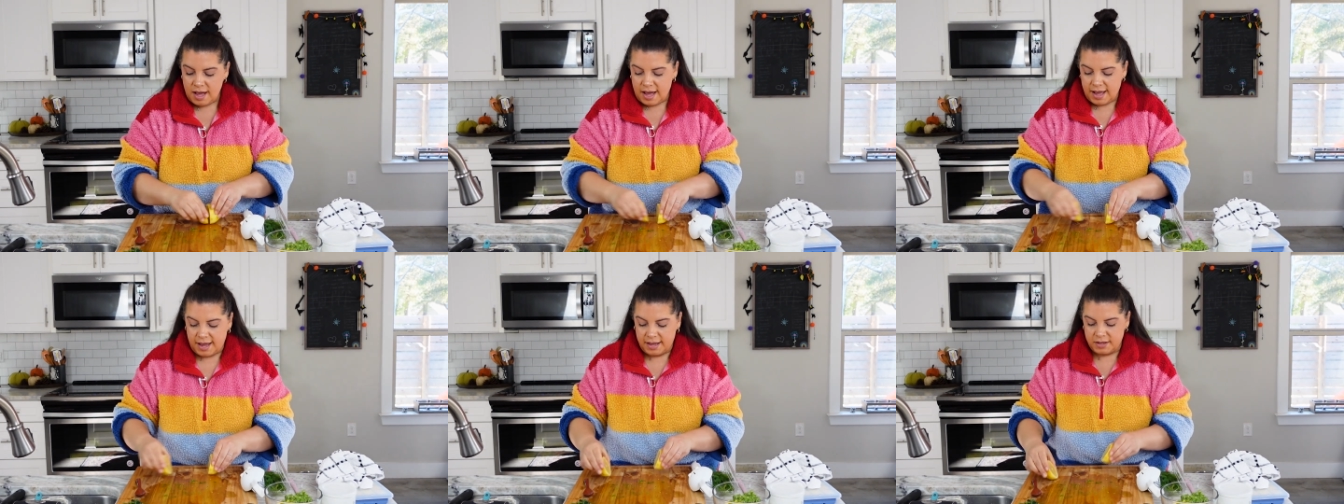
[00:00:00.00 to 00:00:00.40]

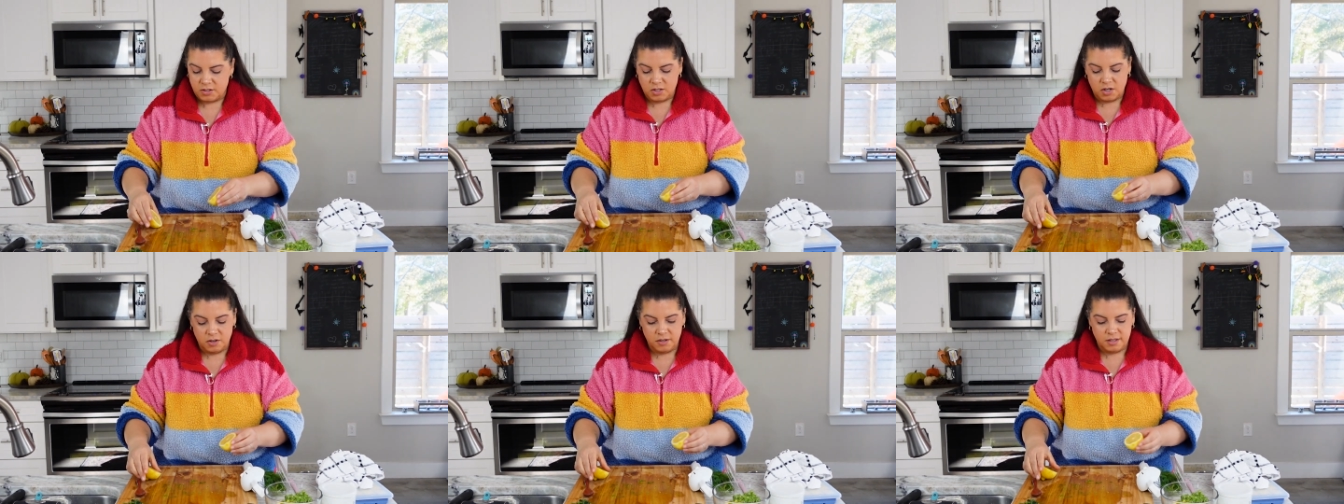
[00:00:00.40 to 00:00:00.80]
I
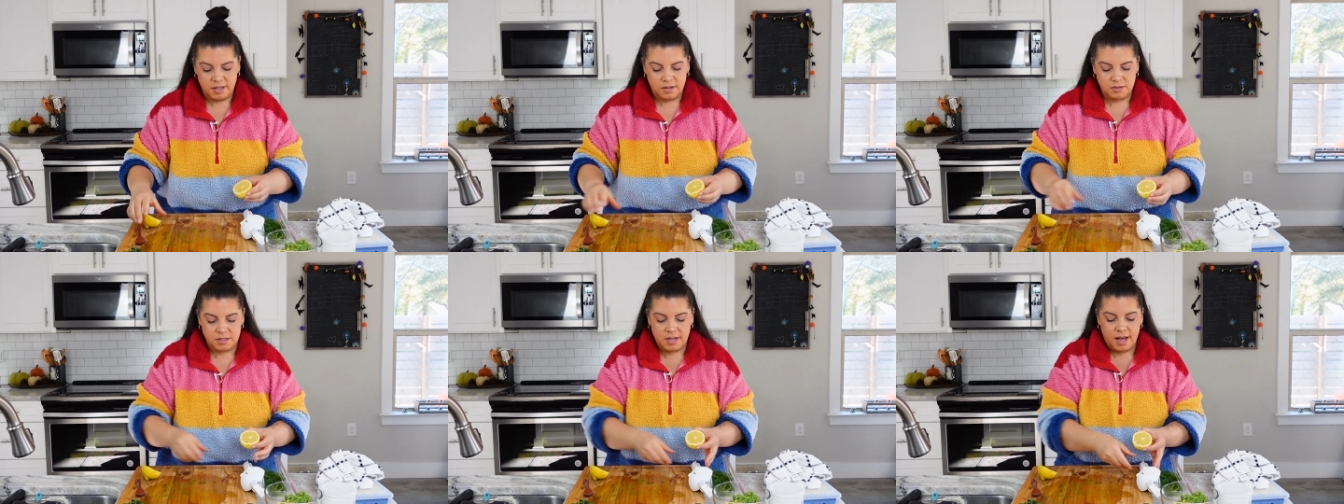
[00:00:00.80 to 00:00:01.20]
turned
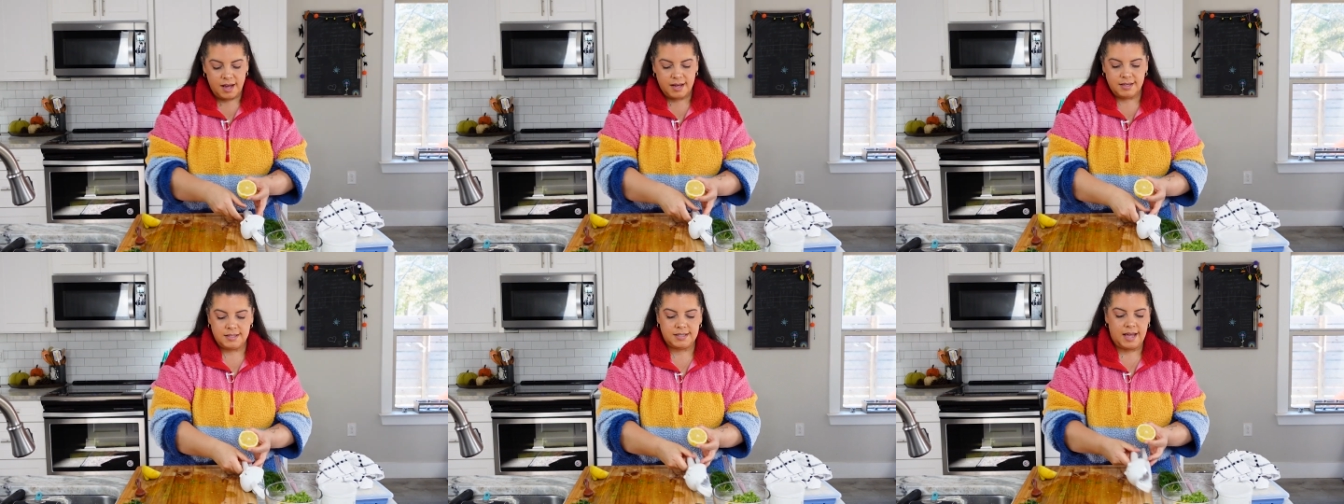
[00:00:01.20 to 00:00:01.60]
those
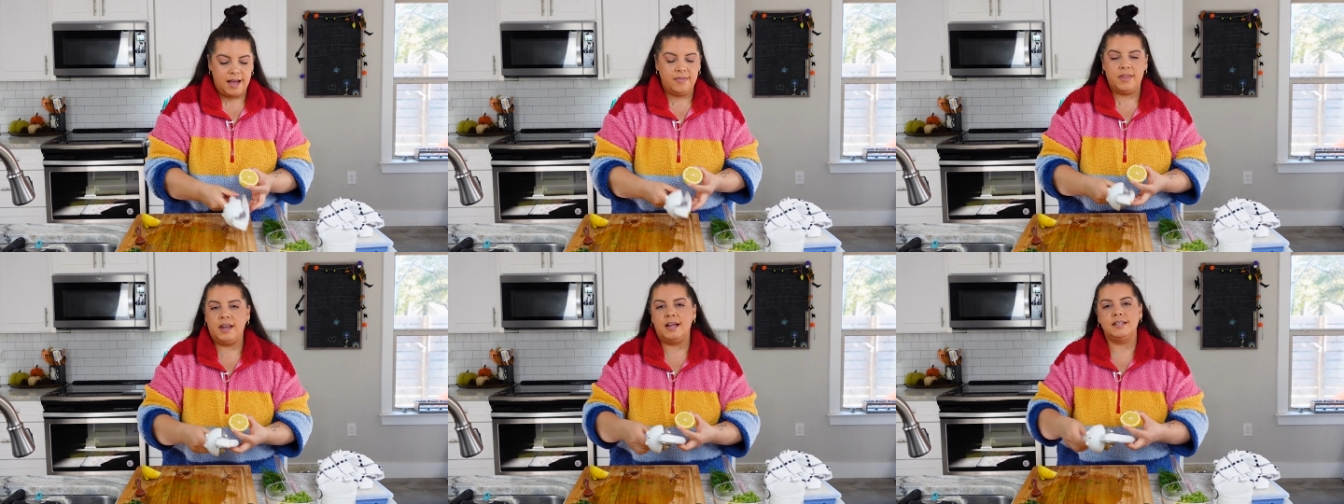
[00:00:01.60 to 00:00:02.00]
guys
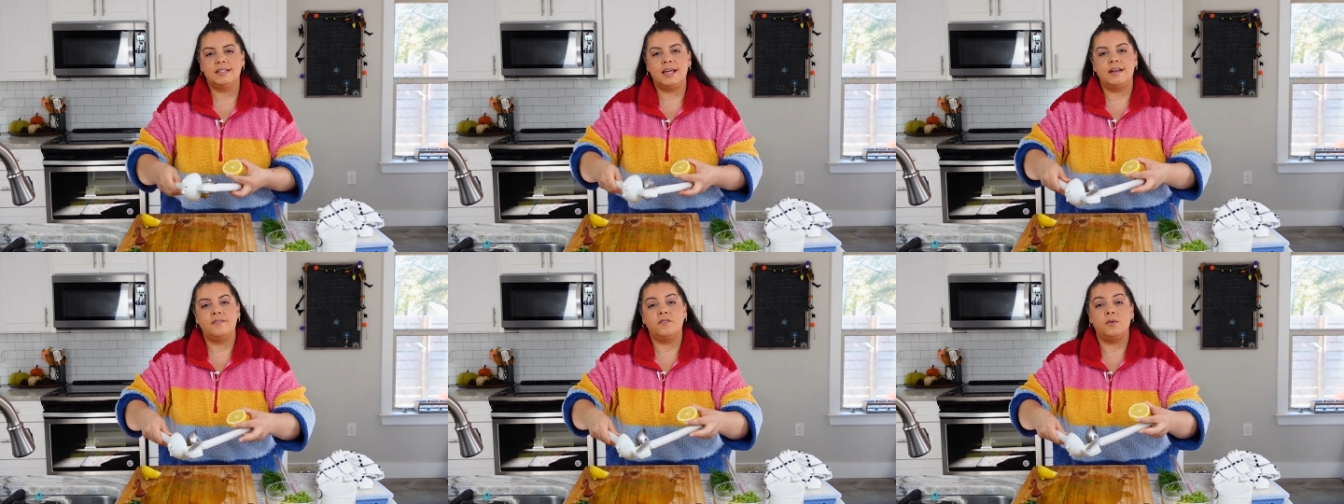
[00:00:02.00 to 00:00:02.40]
and then I
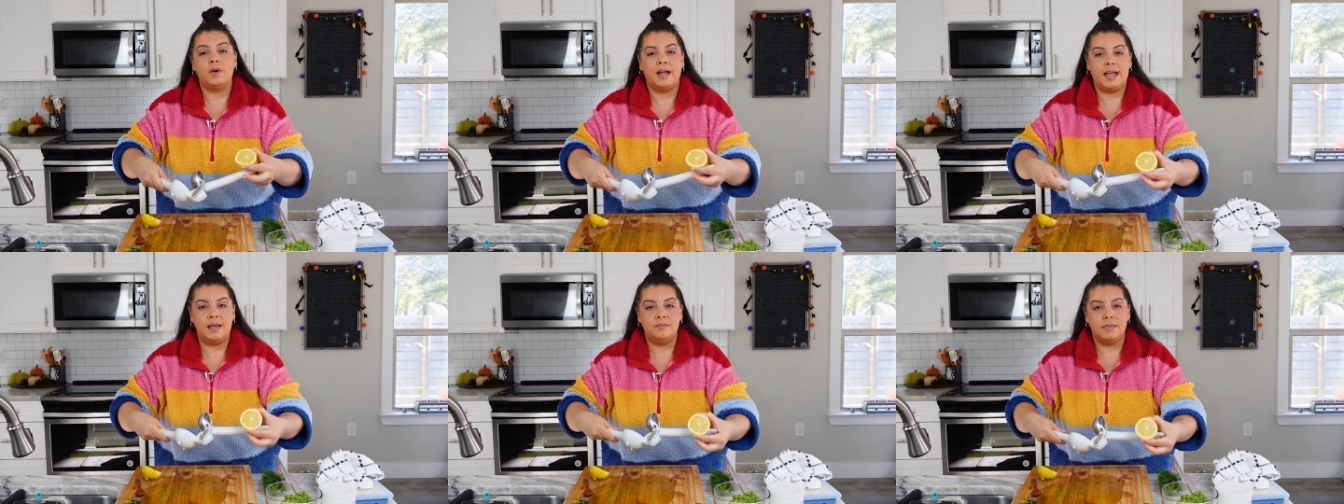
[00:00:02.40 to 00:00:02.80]
set it
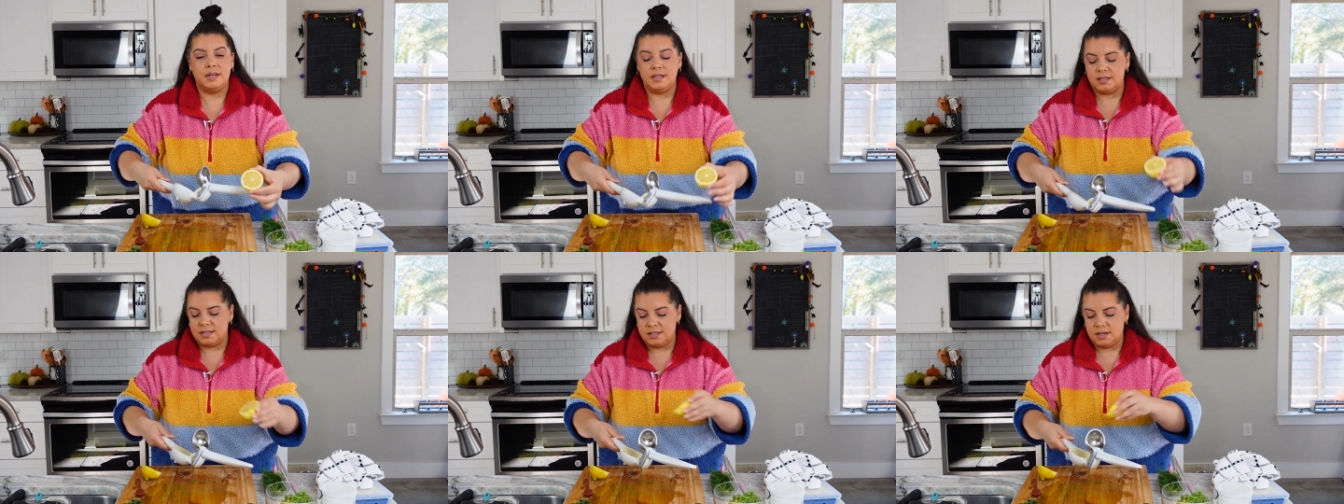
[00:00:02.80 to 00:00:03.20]
for 8 minutes.